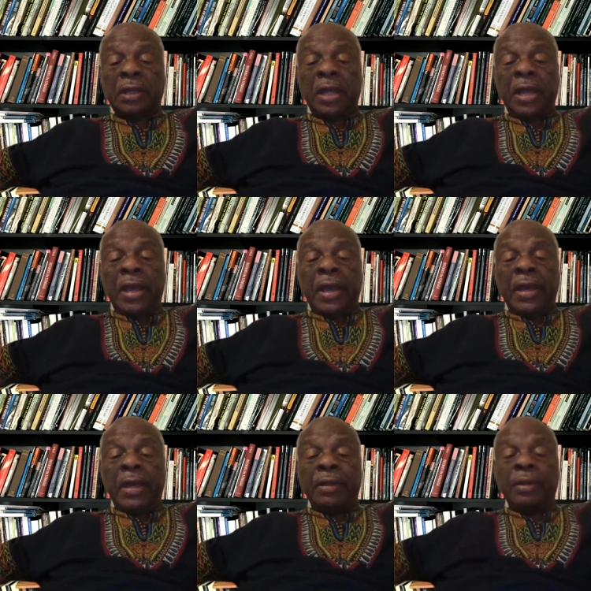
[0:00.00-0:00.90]
And
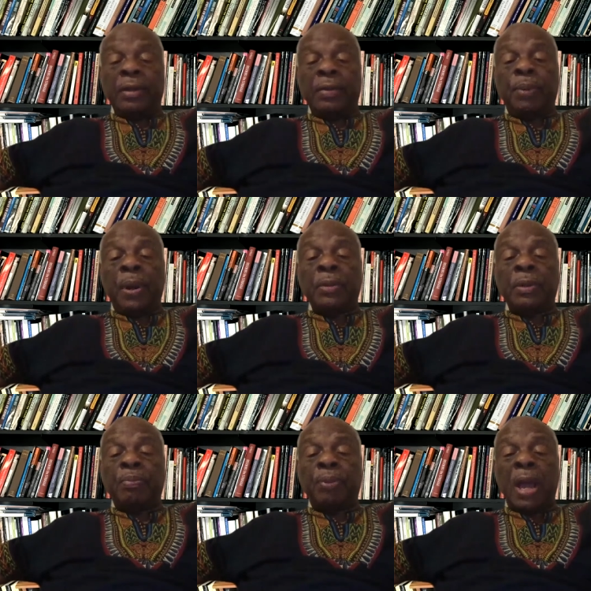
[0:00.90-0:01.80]
the
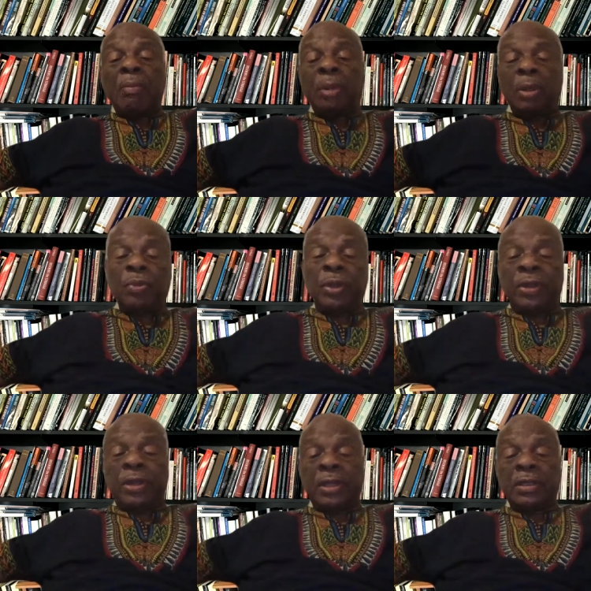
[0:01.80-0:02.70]
problem with
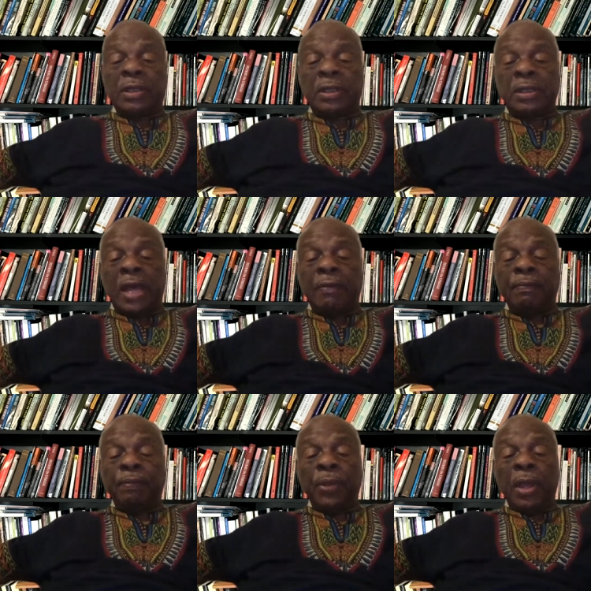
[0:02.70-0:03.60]
this is that
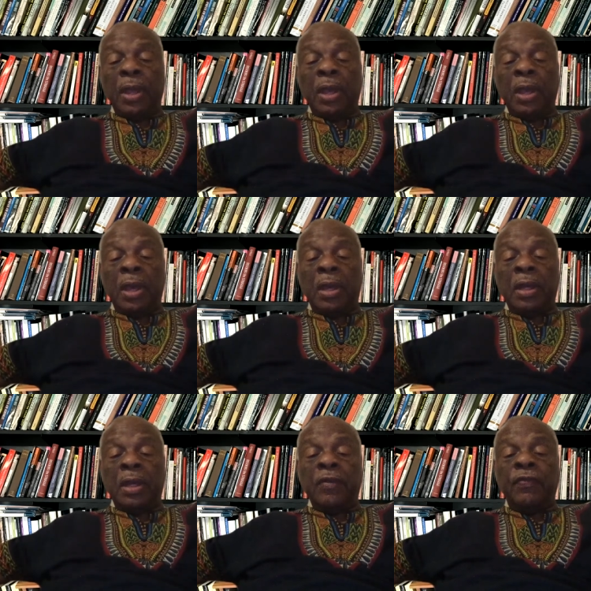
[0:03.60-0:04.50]

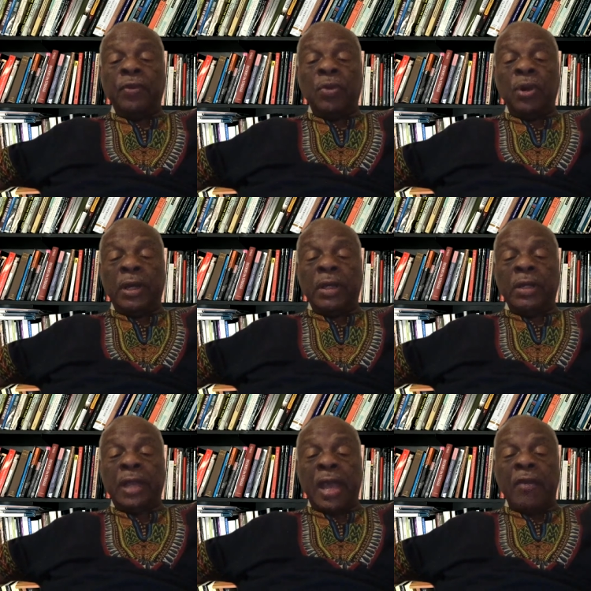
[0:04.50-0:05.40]
if you are in the
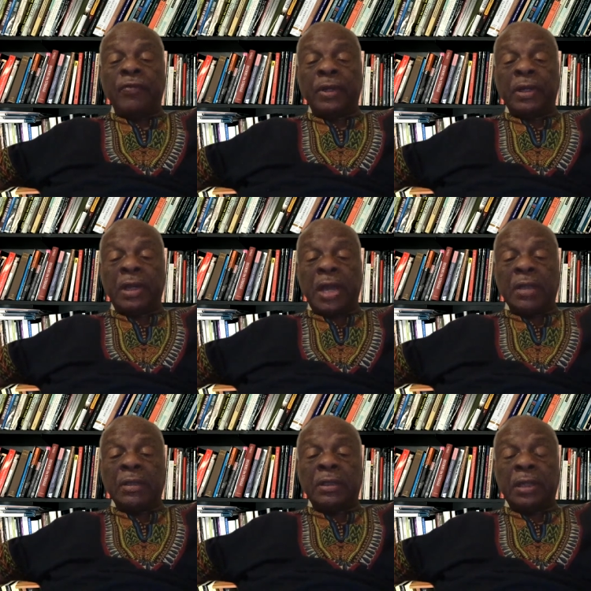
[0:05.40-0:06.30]
African
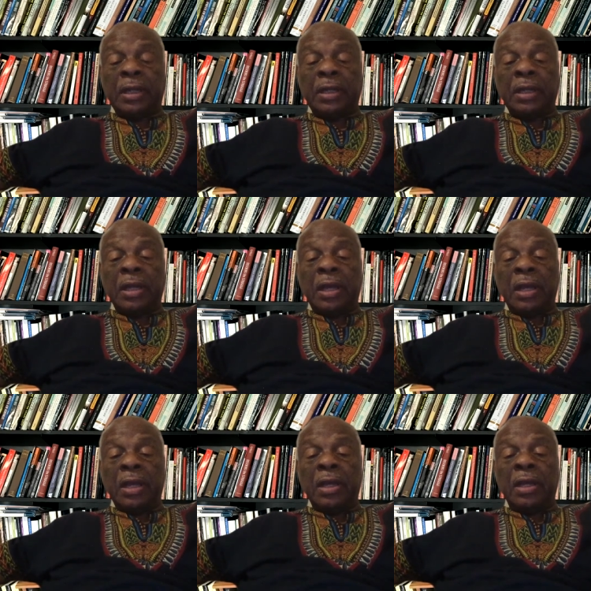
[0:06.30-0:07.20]
continent,
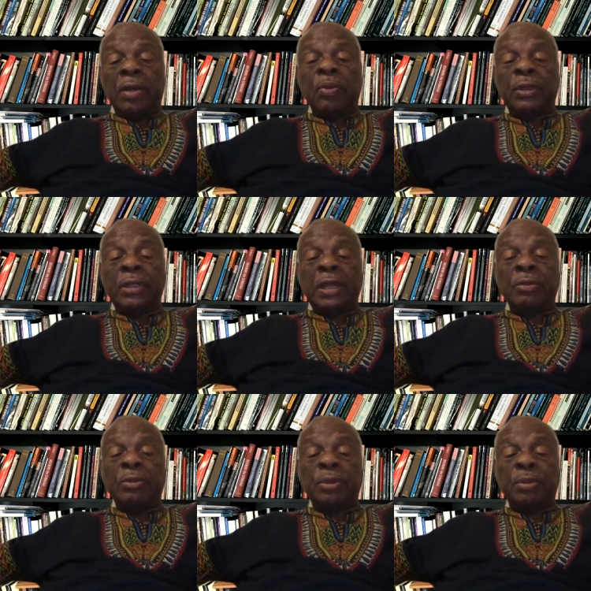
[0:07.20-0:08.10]
it would seem to
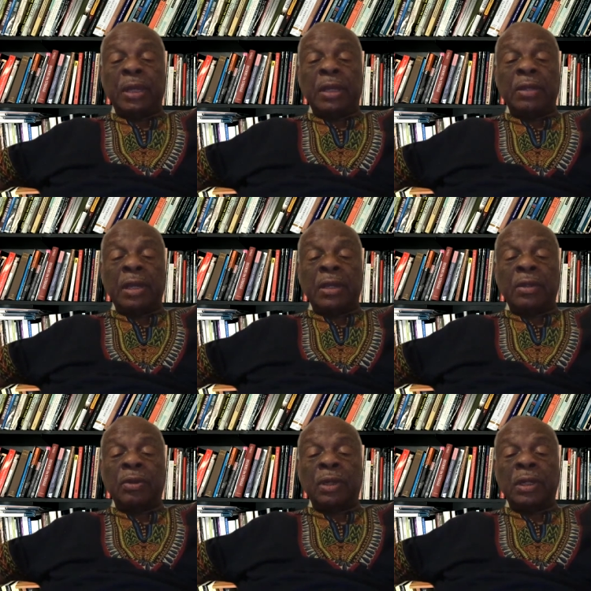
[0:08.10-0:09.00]
me that your
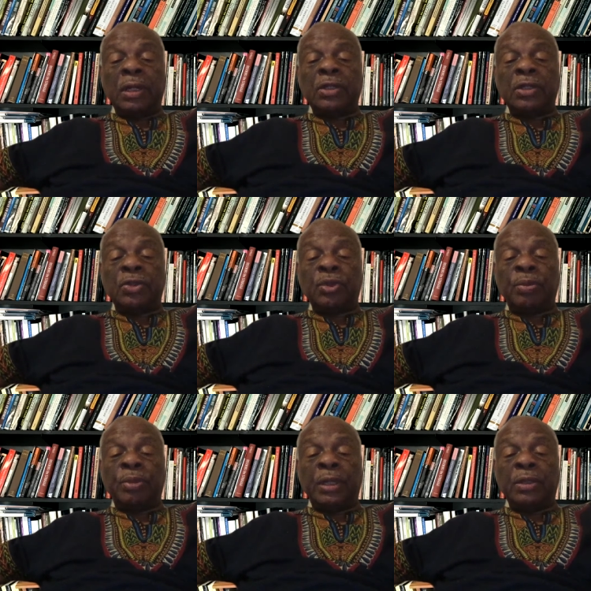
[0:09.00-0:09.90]
allegiance would be
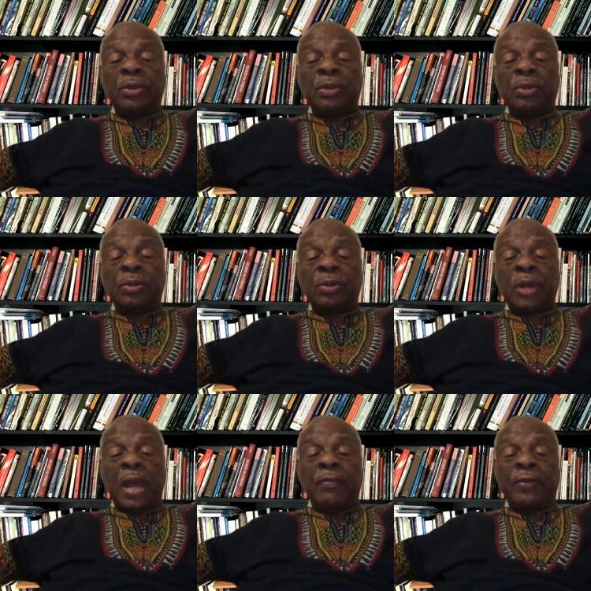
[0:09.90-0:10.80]
to
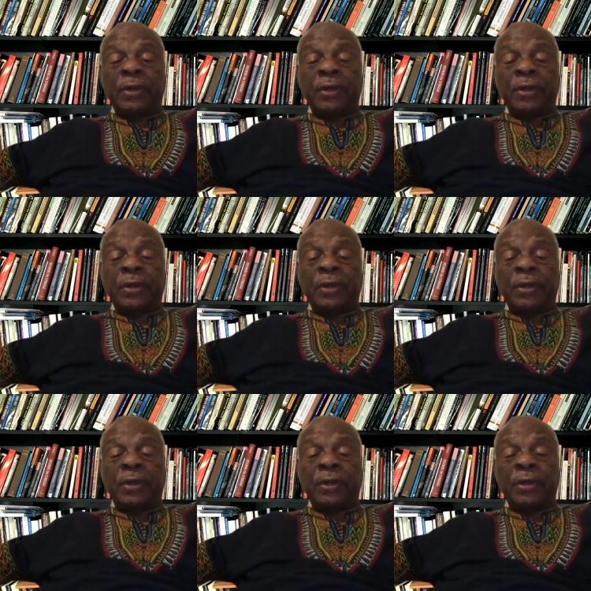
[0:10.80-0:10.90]
Africa.